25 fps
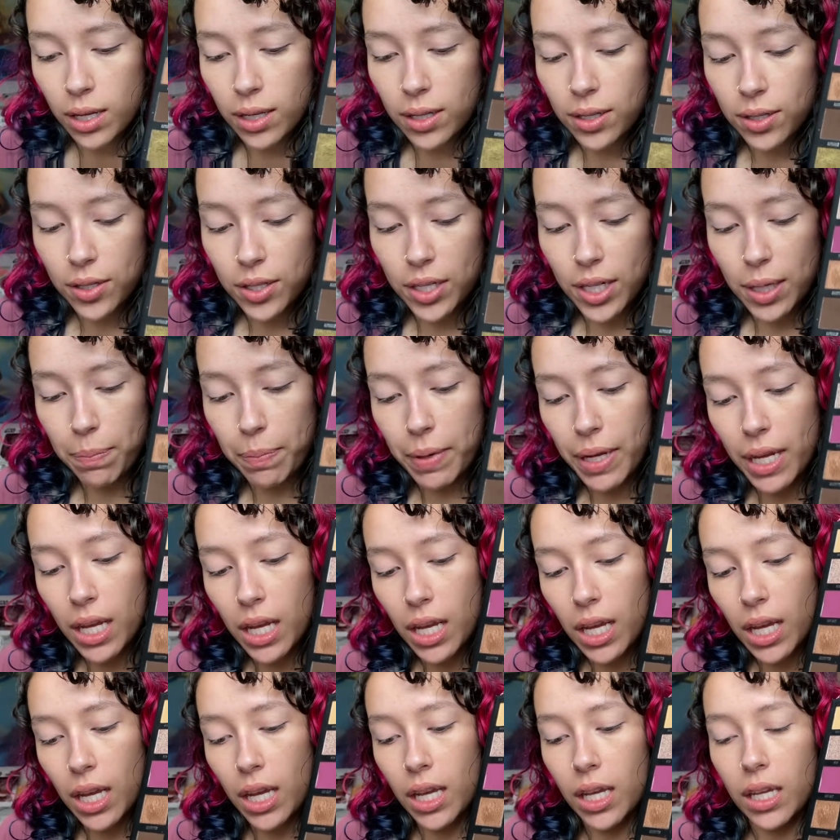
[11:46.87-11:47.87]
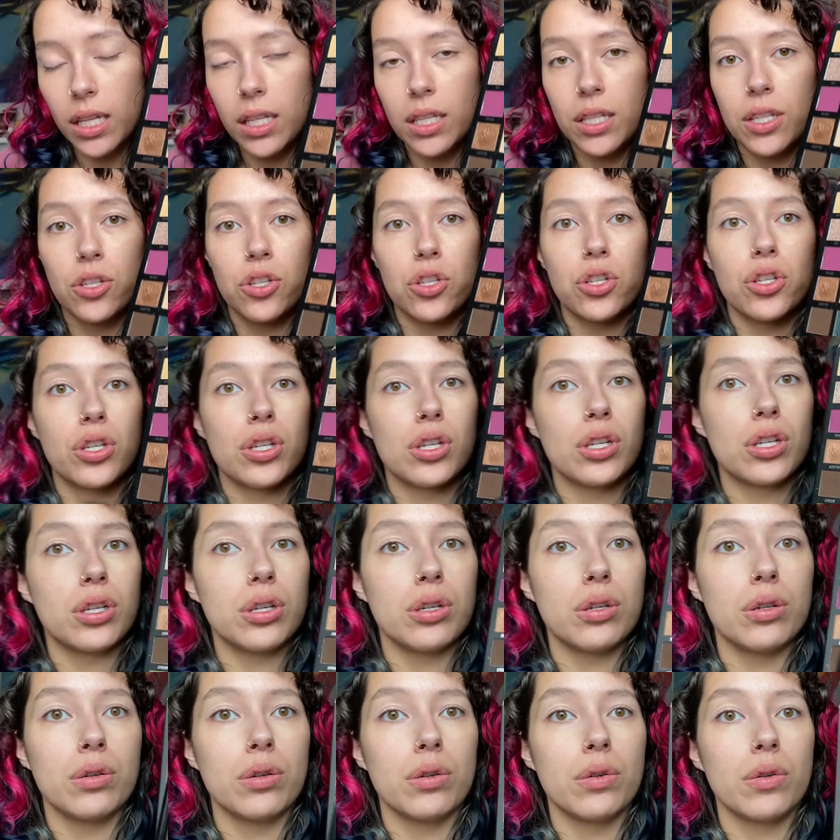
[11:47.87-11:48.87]
dipping
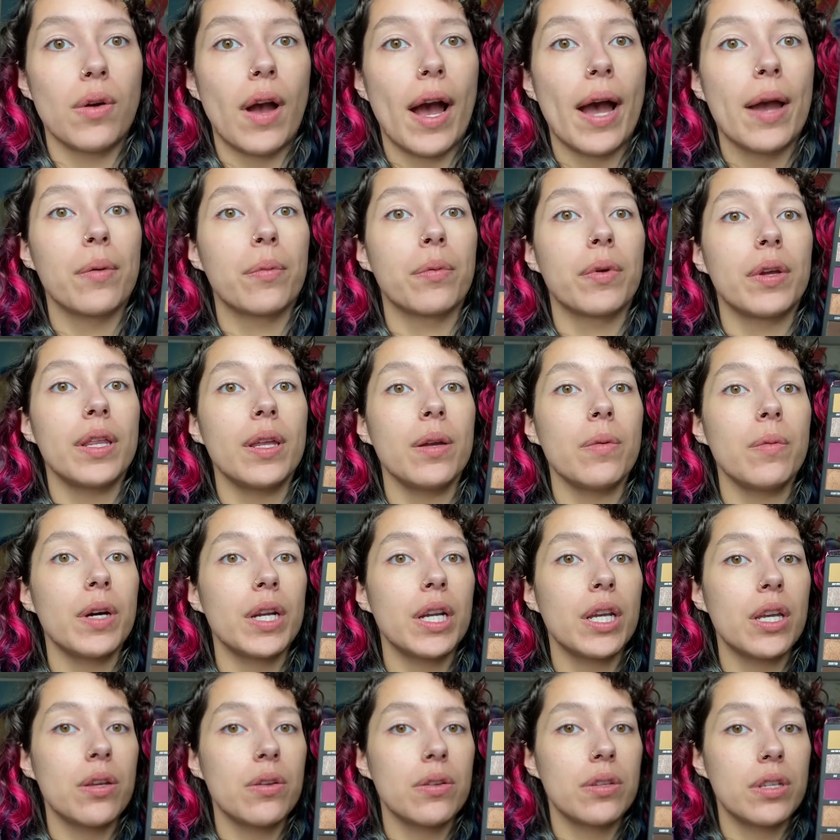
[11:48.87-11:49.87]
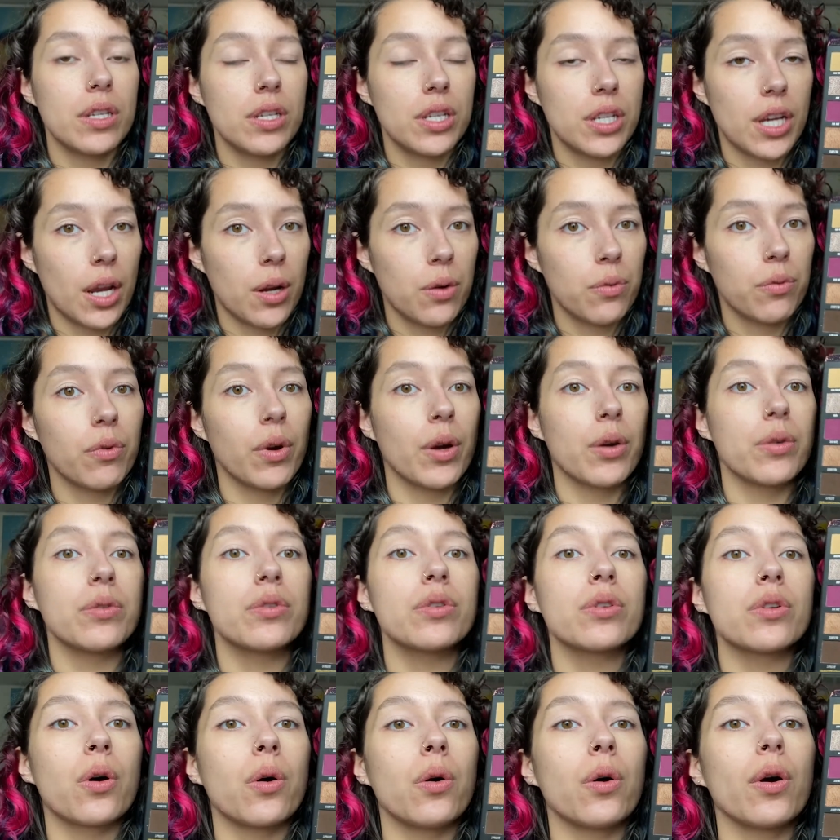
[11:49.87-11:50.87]
into, I really want to use the shade
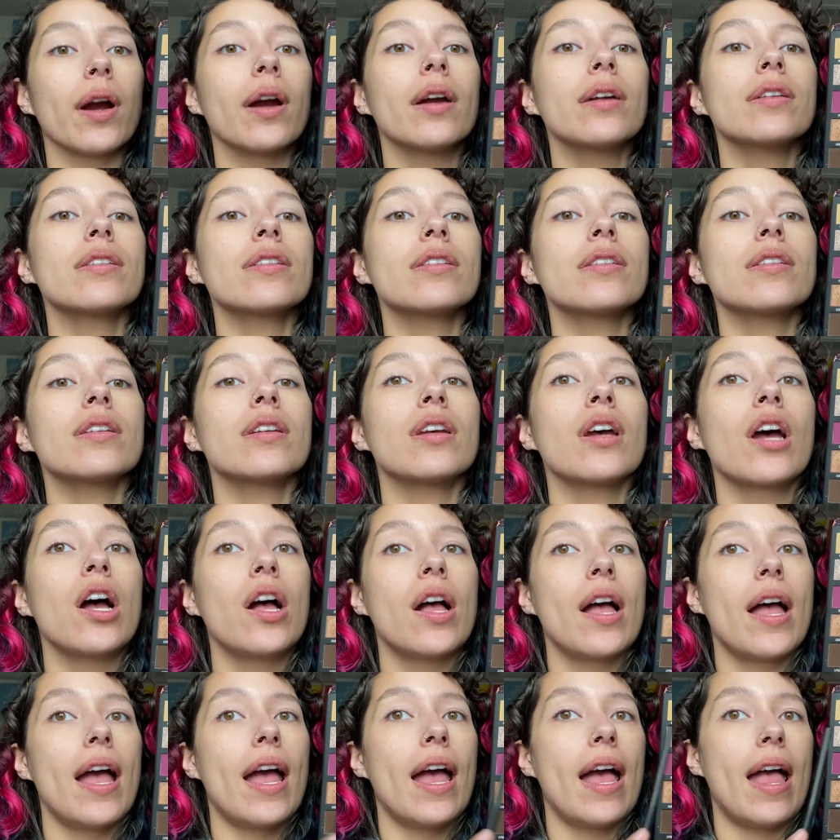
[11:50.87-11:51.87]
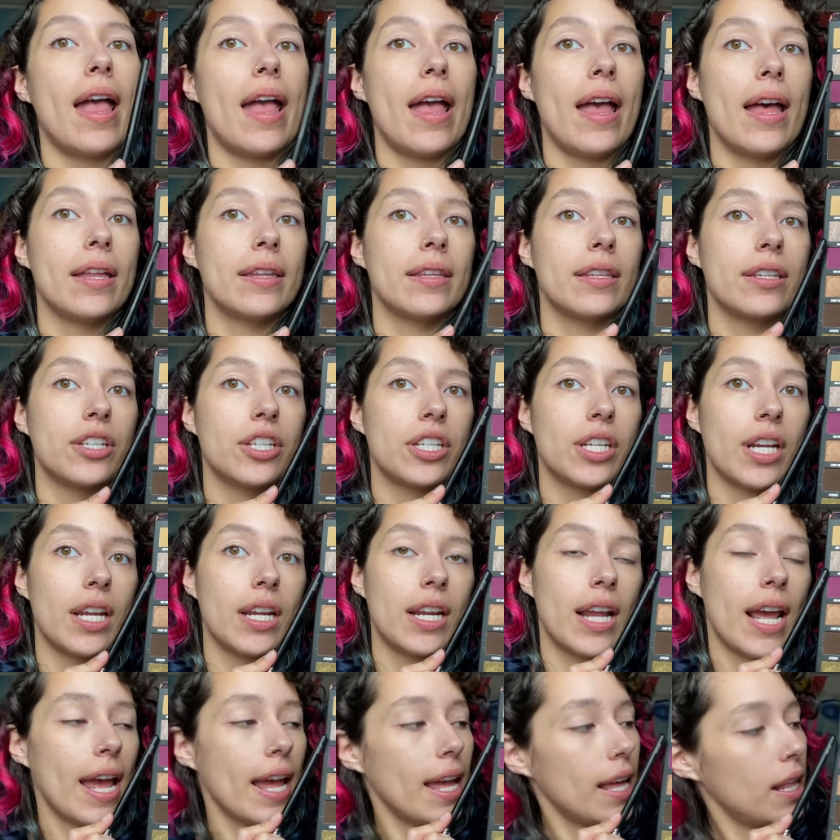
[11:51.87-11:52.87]
Rose Quartz and the shade
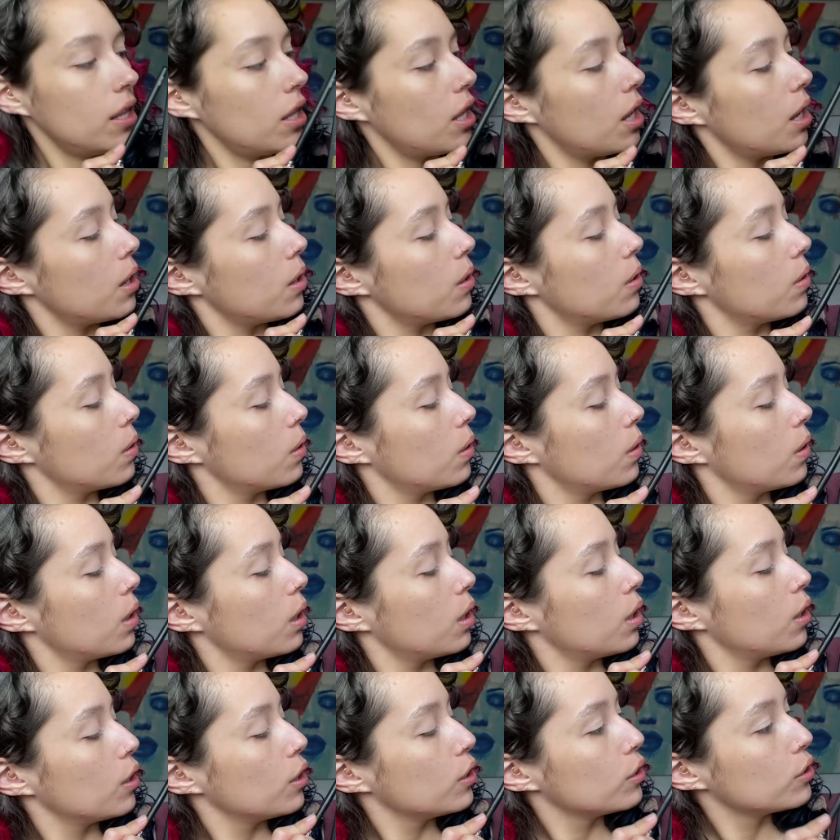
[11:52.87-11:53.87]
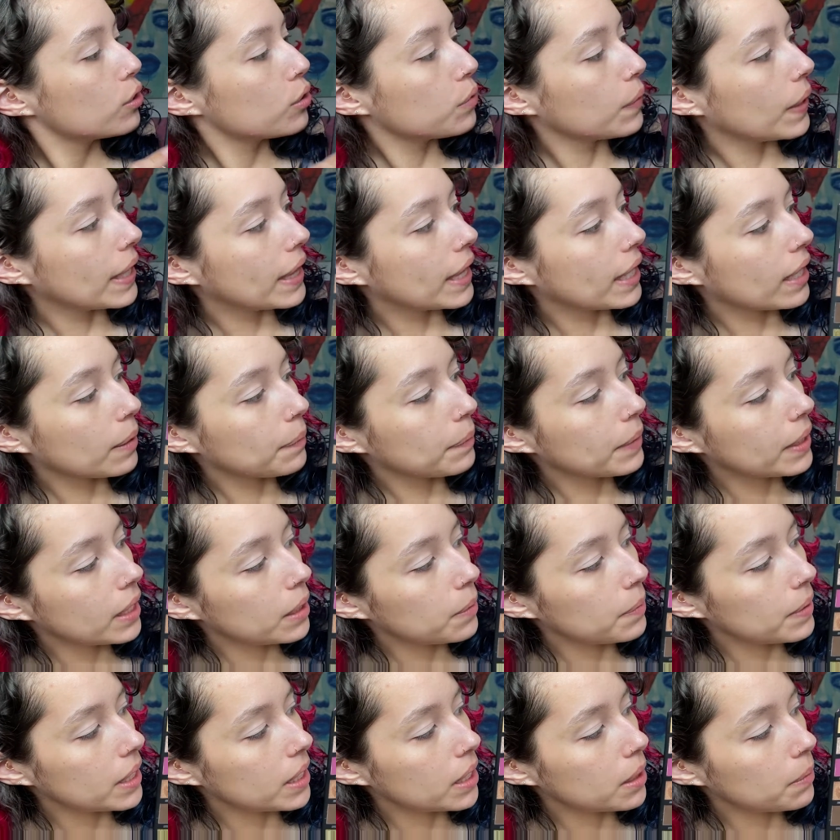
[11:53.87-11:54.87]
Halo. So I think I'm going to
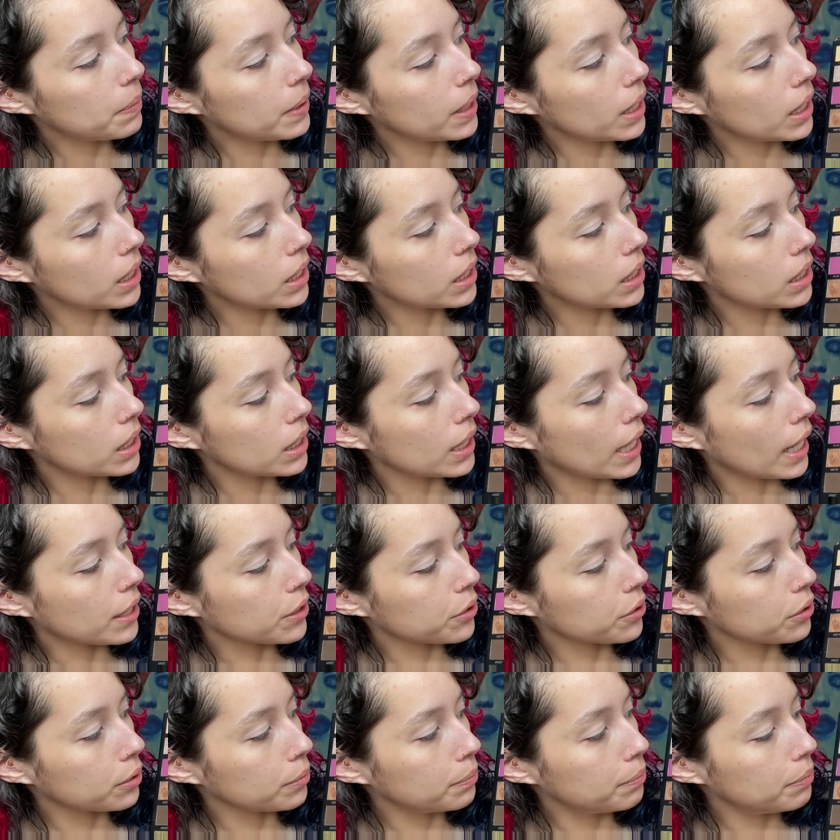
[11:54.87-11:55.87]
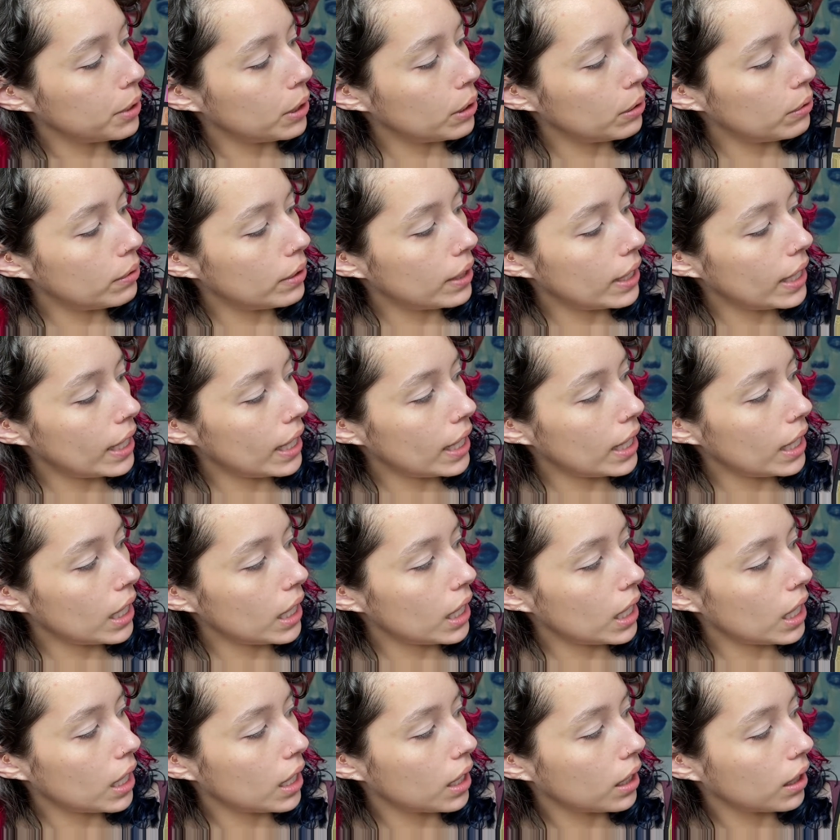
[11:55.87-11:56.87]
be dipping into Natural
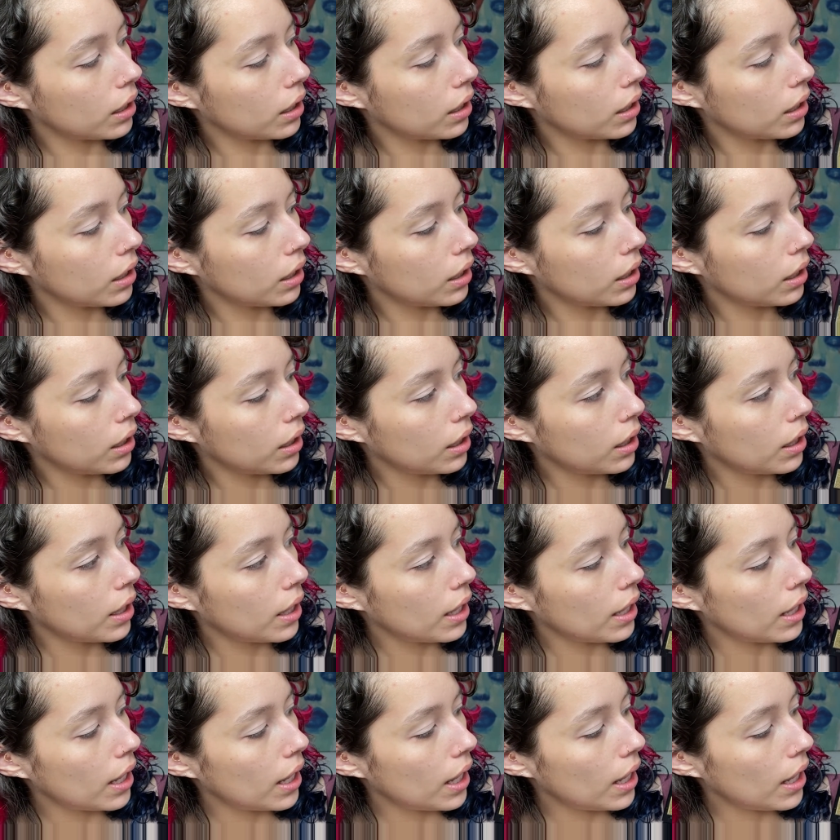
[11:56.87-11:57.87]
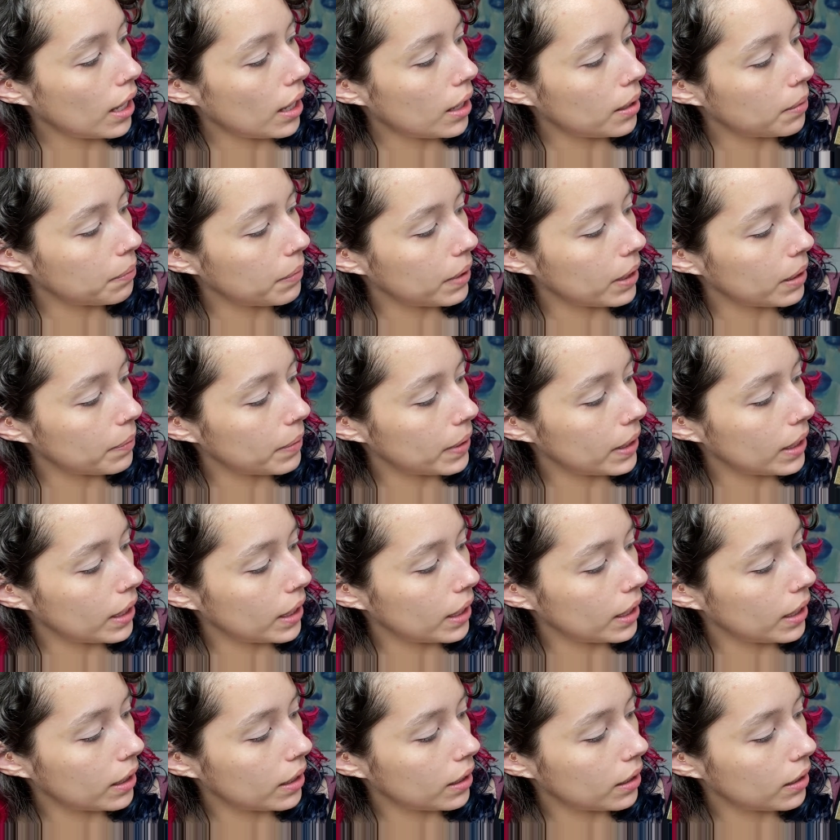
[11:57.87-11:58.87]
Beauty and
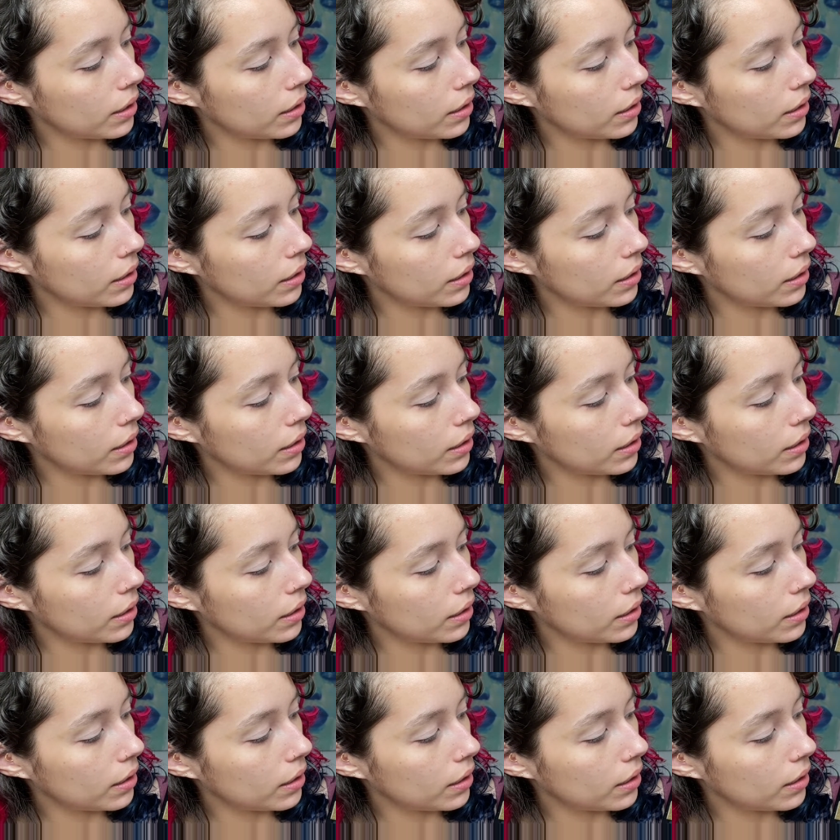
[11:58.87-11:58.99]
maybe